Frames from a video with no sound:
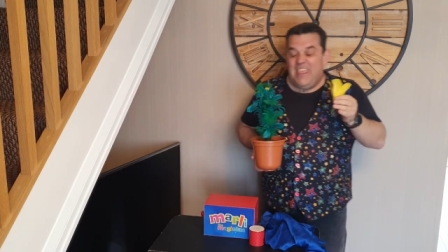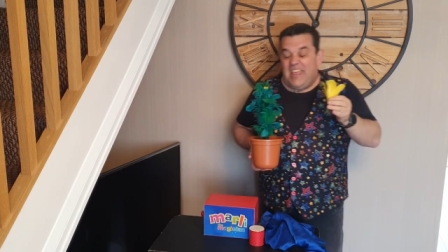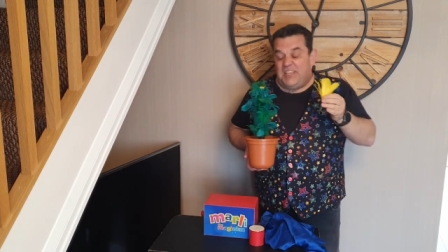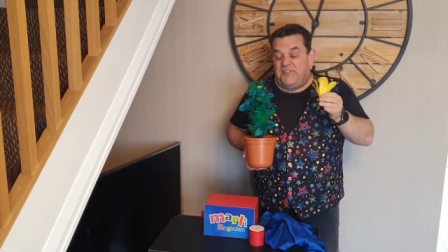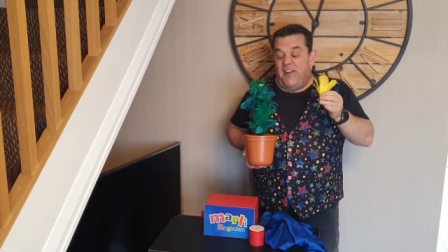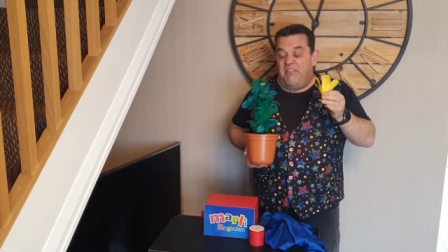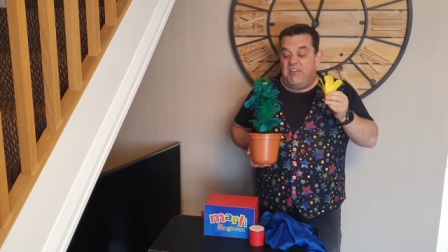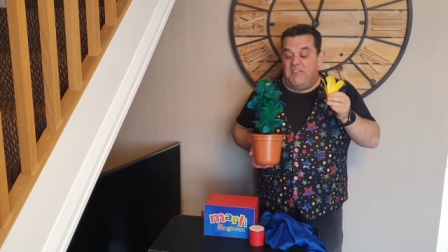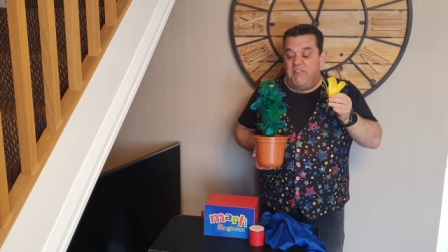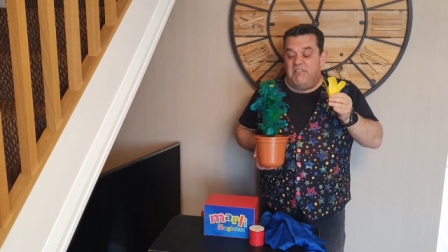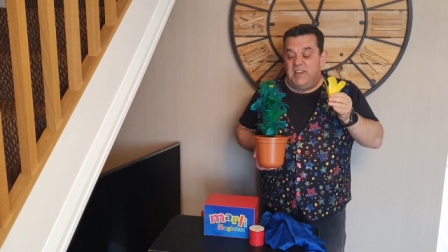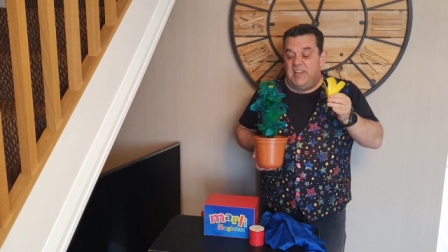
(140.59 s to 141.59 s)
That's very,
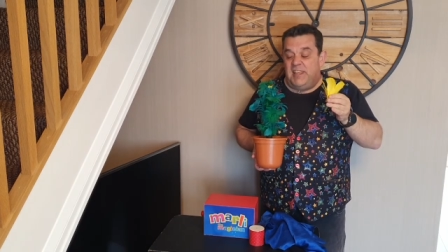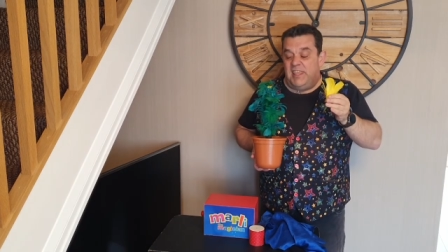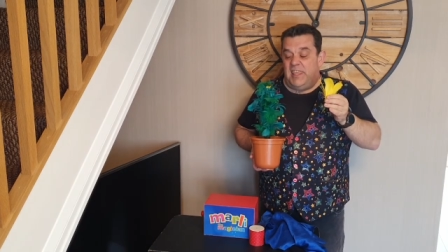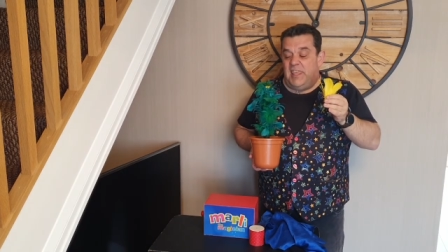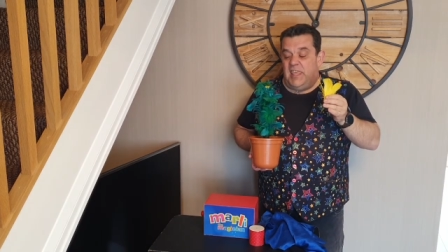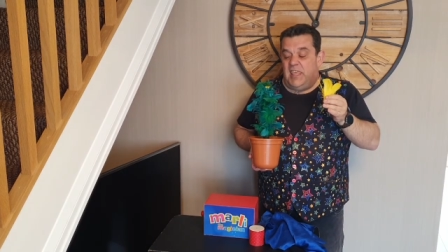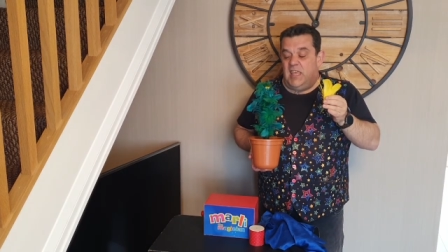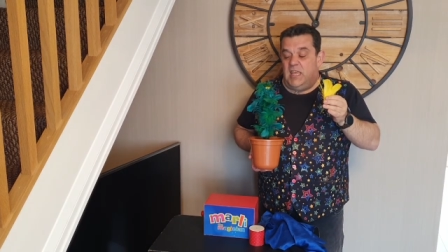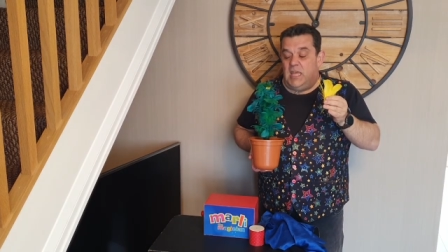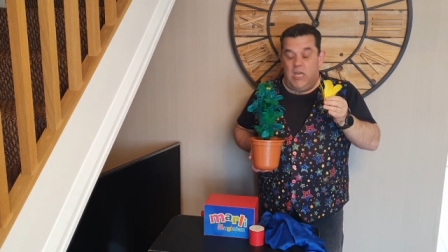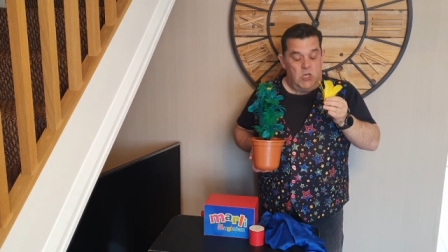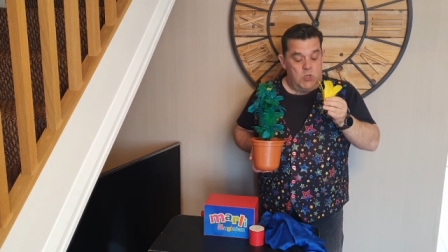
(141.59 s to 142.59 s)
very...
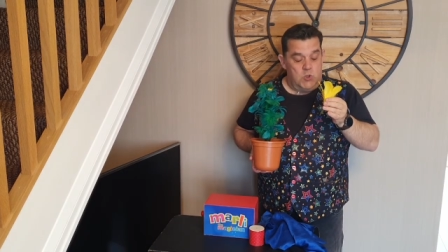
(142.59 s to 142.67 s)
Oh.